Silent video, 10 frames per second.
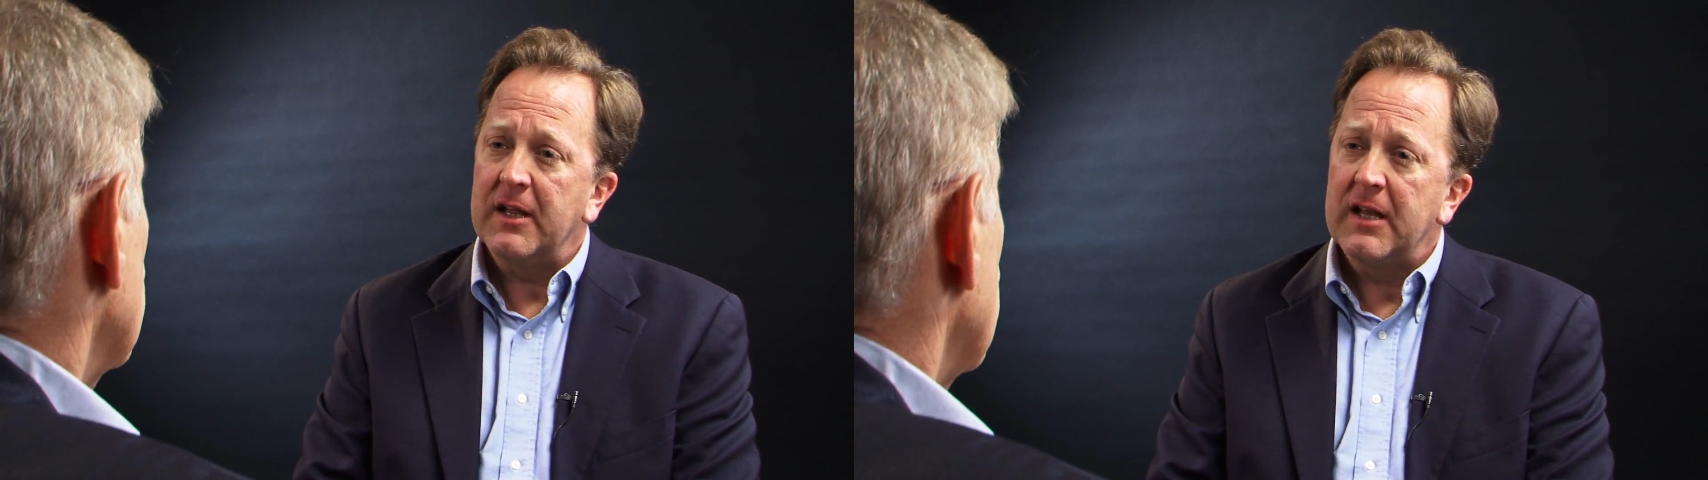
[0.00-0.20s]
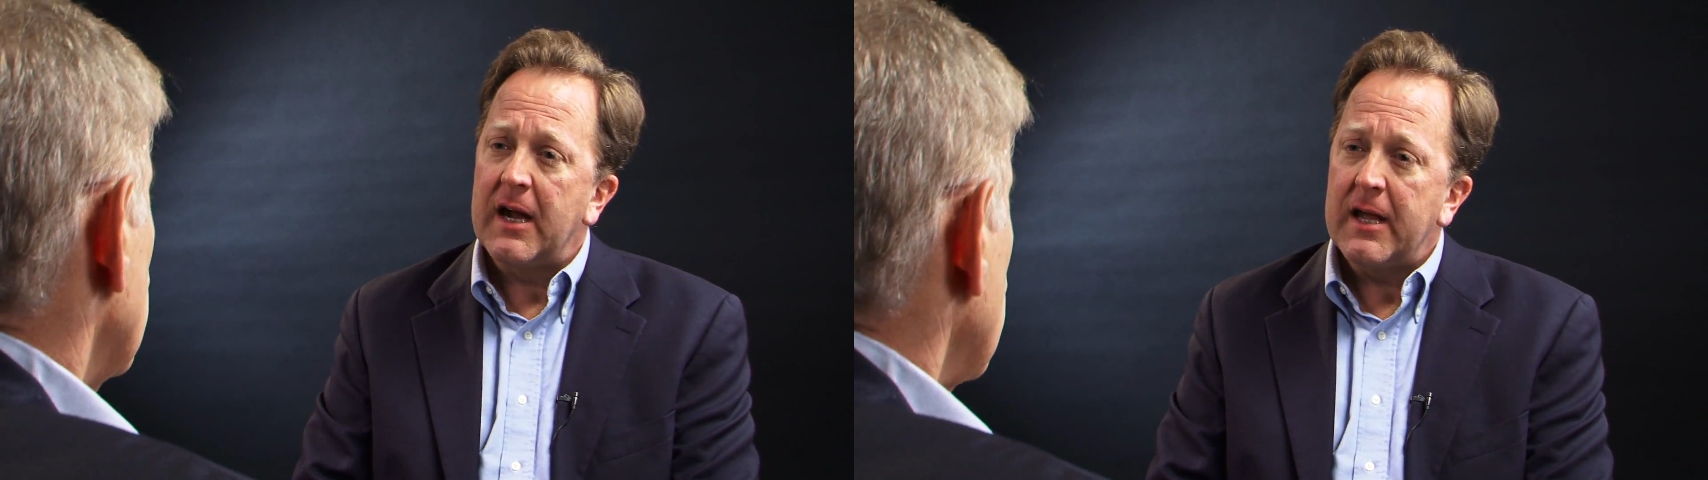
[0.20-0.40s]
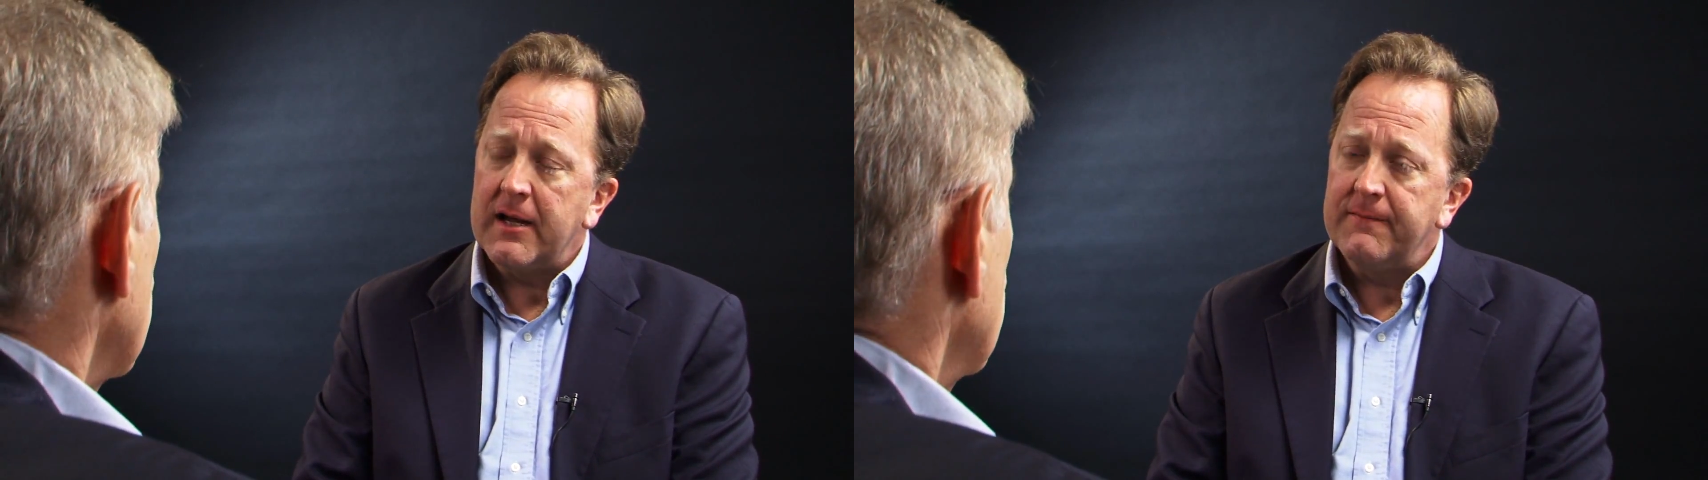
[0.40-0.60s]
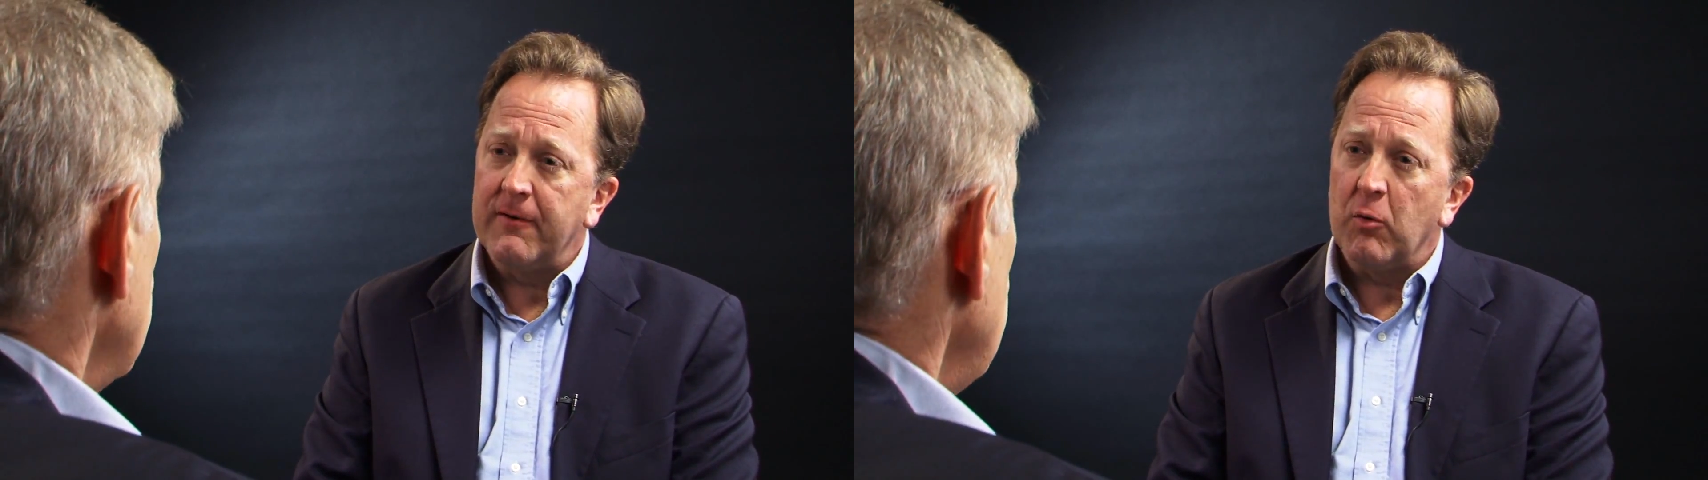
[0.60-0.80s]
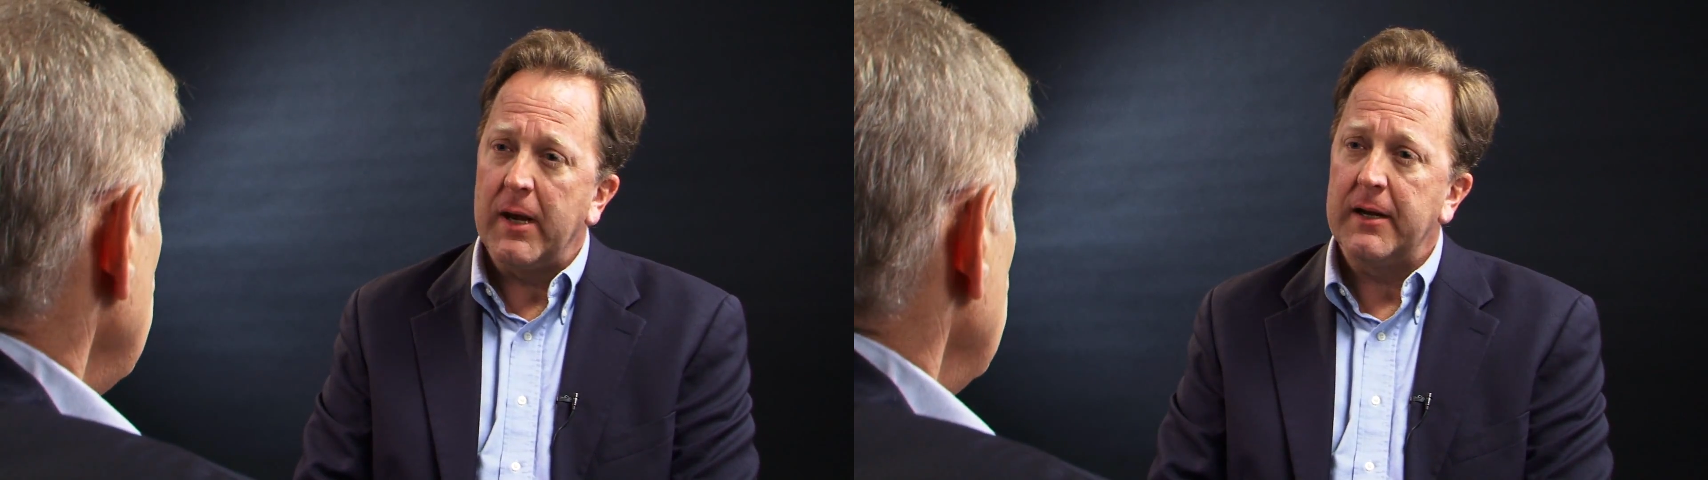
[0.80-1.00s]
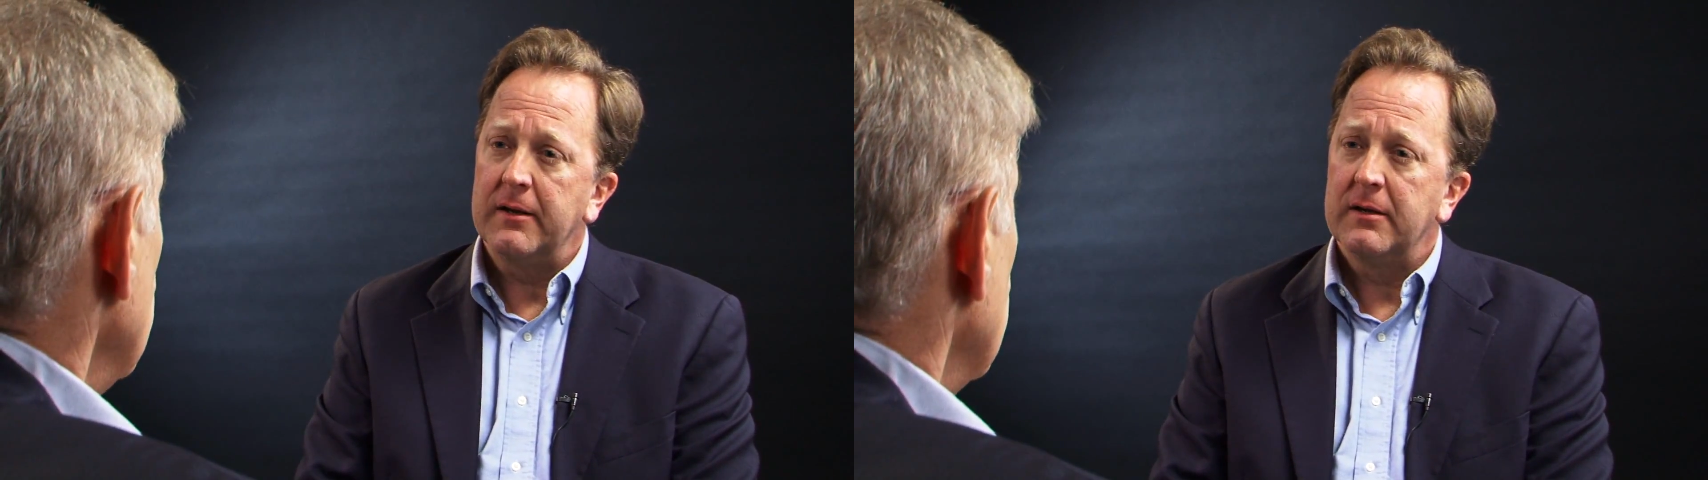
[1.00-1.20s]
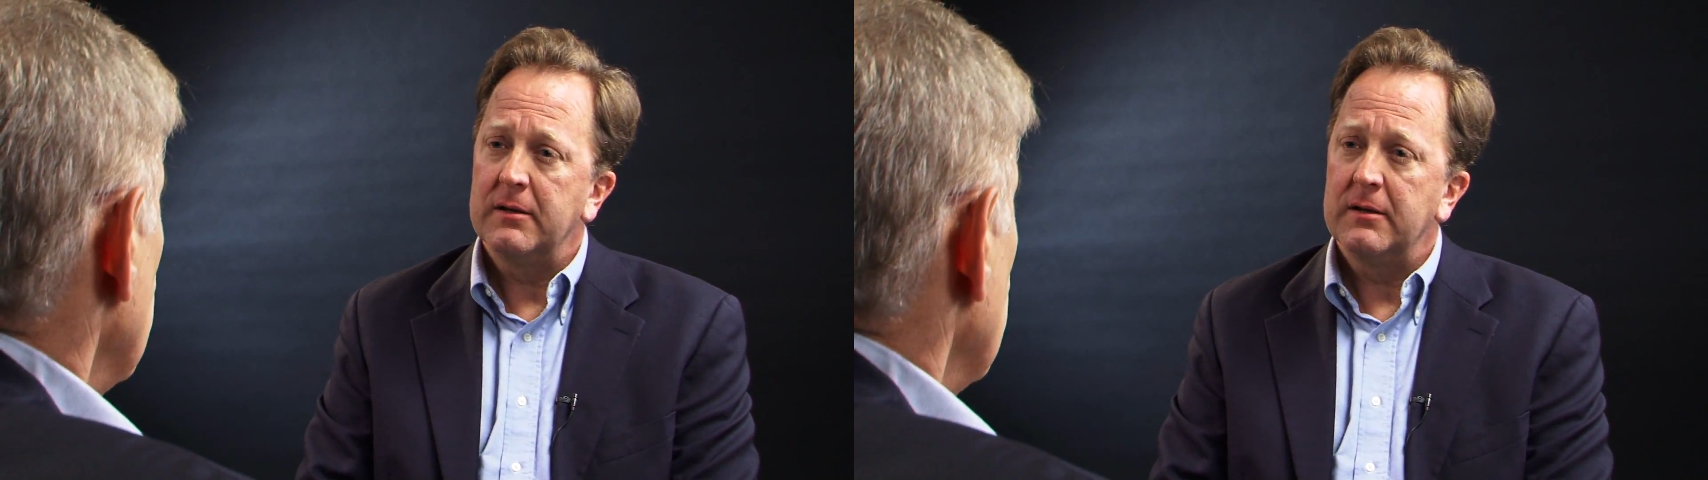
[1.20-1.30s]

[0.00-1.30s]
that lie ahead for RAND?